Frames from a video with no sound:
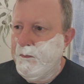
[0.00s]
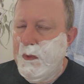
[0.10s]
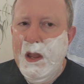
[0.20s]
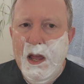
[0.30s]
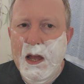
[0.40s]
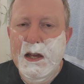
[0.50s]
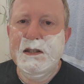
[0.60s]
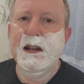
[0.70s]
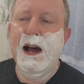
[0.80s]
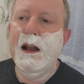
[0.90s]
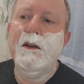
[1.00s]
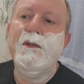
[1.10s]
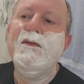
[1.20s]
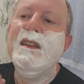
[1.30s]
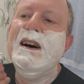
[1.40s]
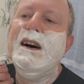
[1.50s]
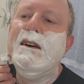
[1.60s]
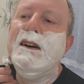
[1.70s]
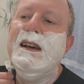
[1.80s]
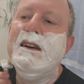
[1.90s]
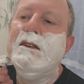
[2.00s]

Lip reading: Yeah, yesterday, and I thought, no, hang